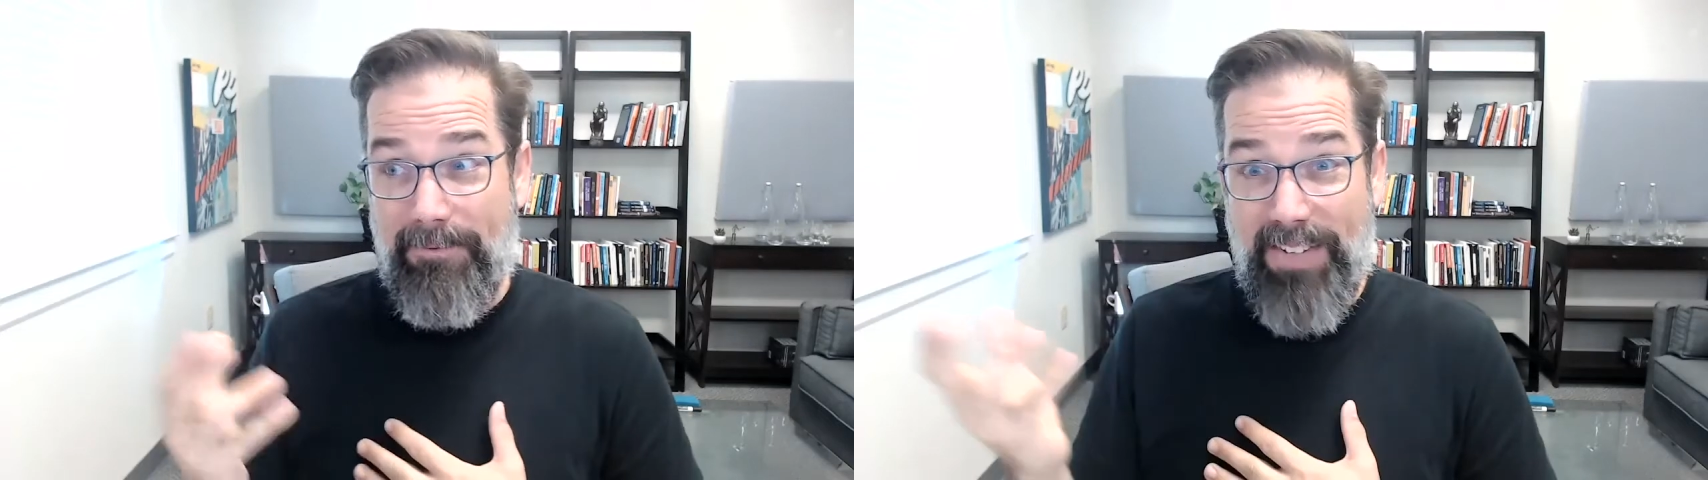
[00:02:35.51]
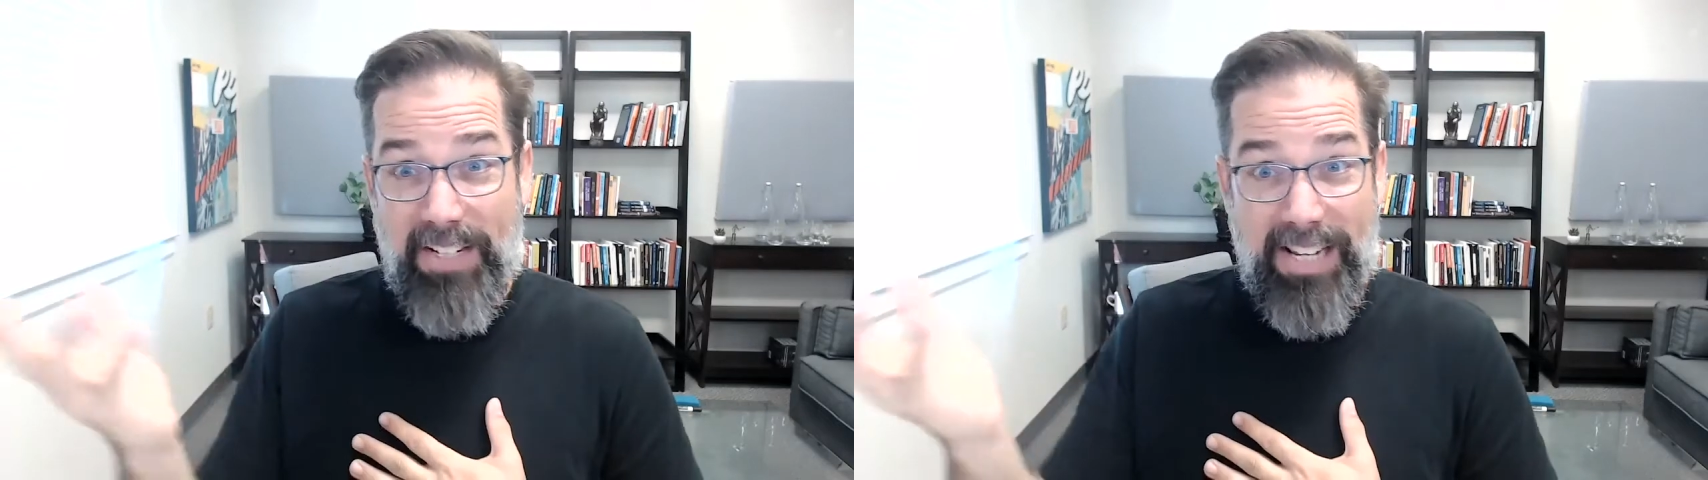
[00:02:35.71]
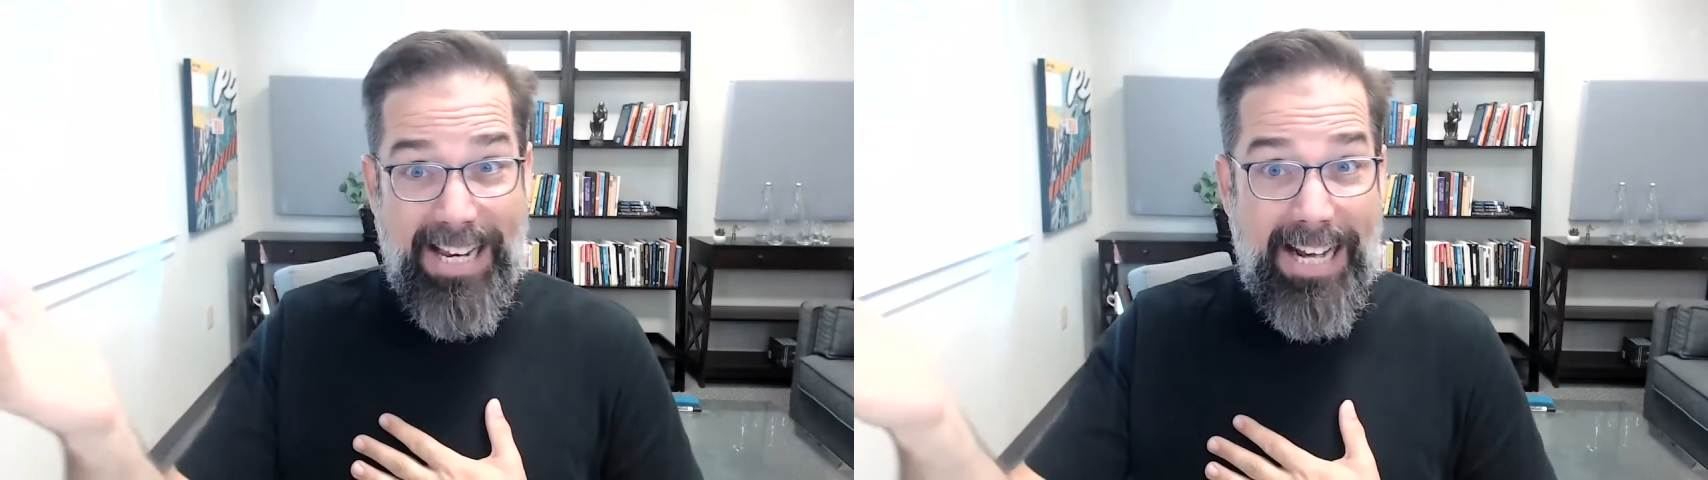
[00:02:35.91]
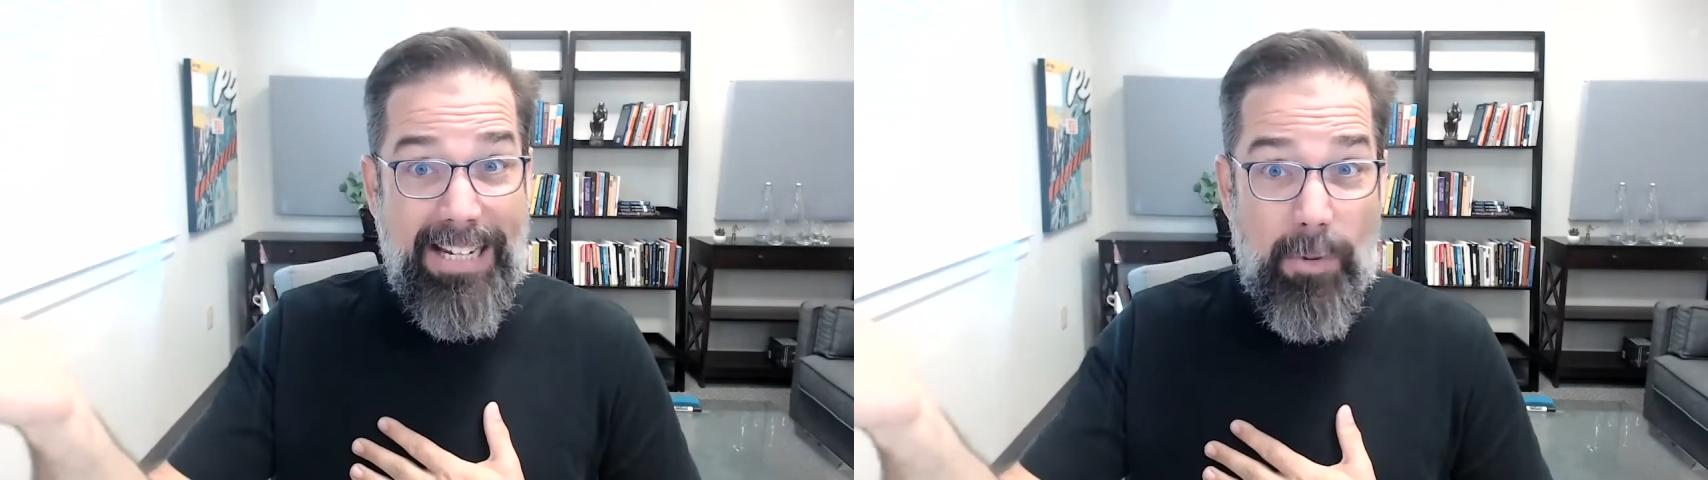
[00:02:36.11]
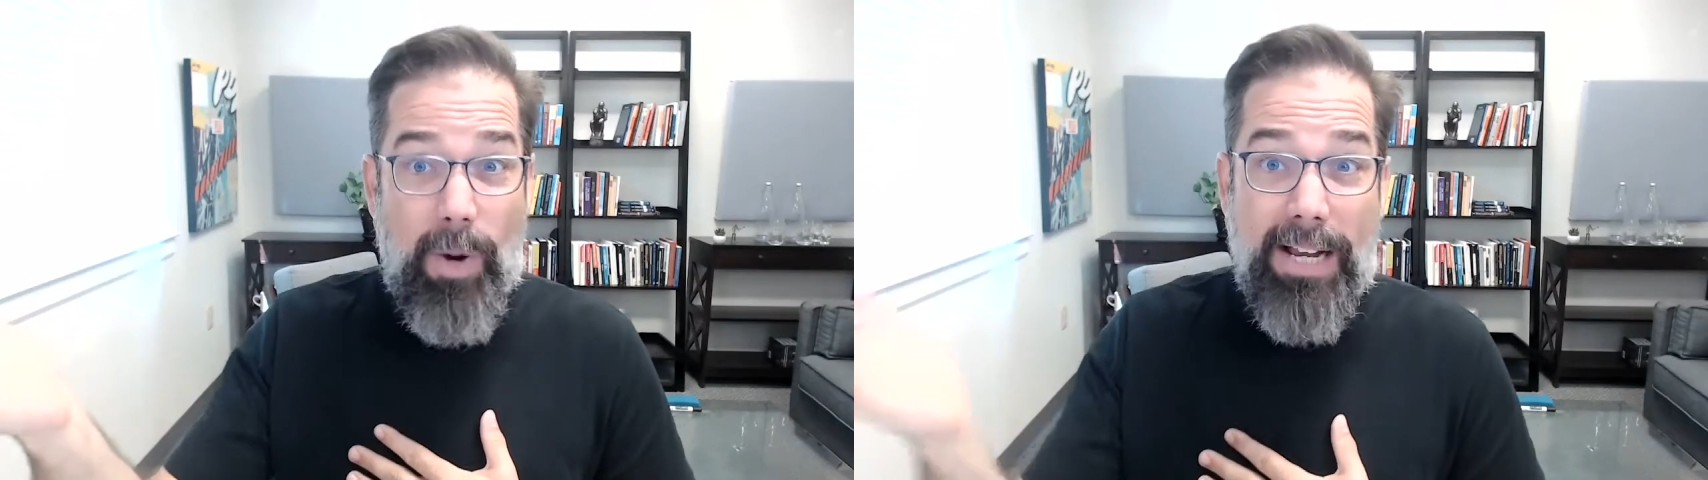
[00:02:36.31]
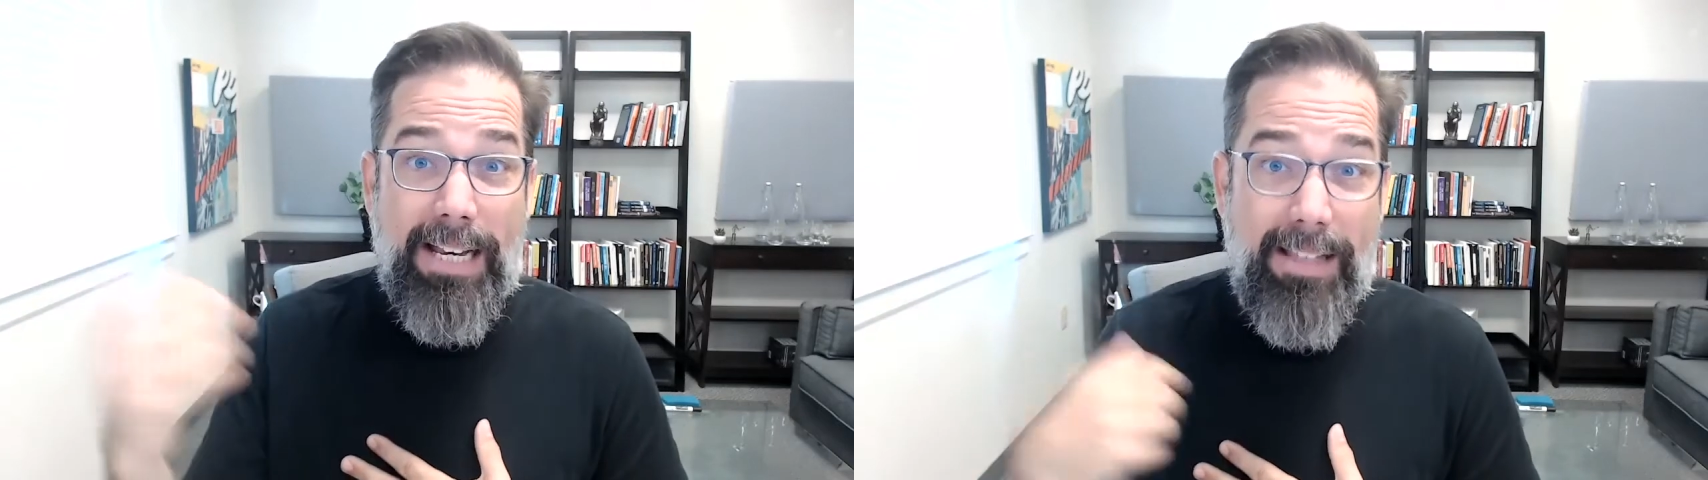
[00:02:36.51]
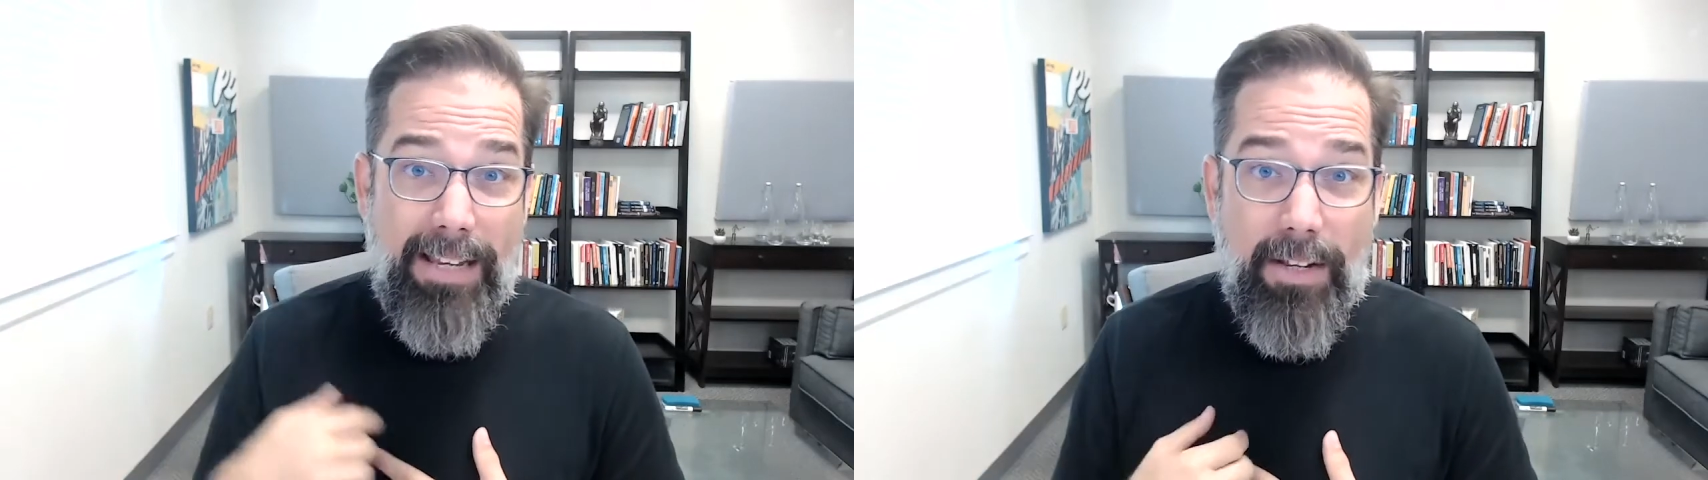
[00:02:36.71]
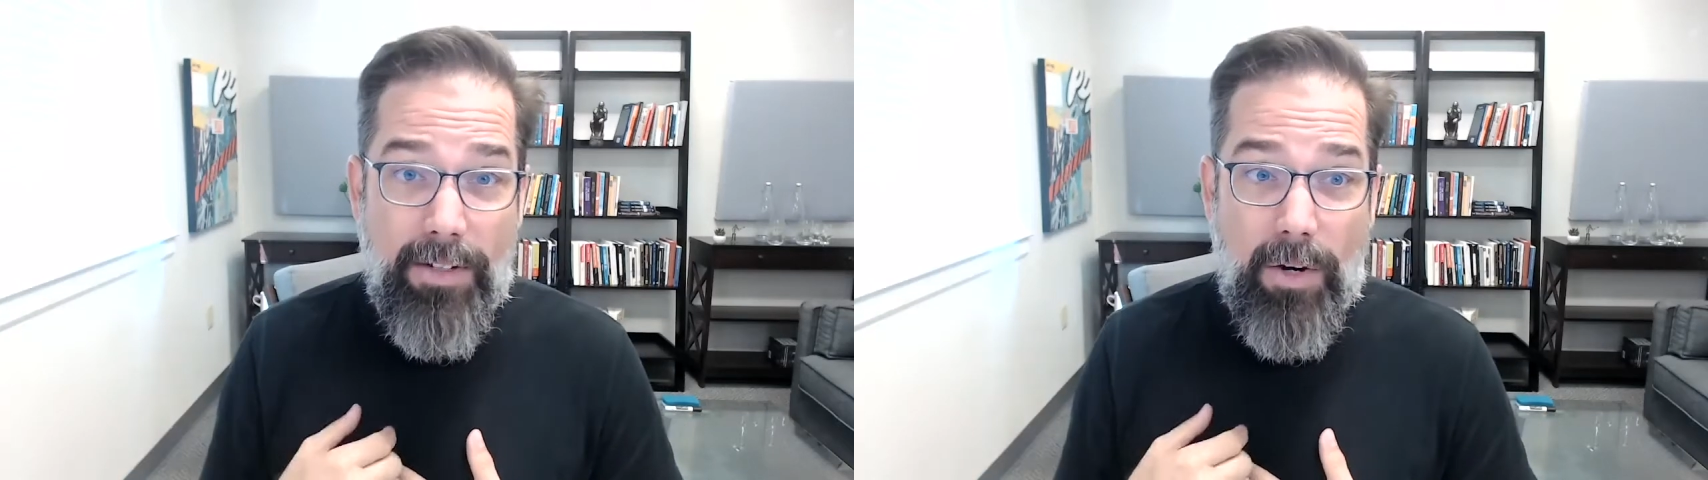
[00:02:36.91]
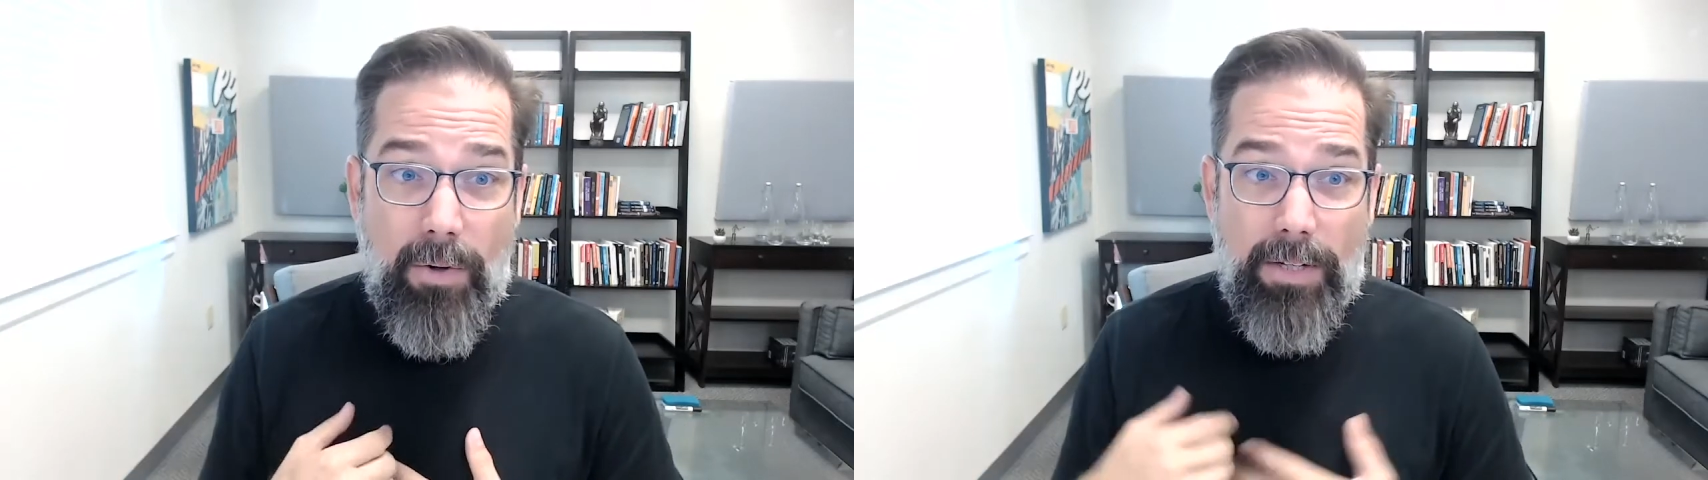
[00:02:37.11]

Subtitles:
feel like I need to walk into the unknown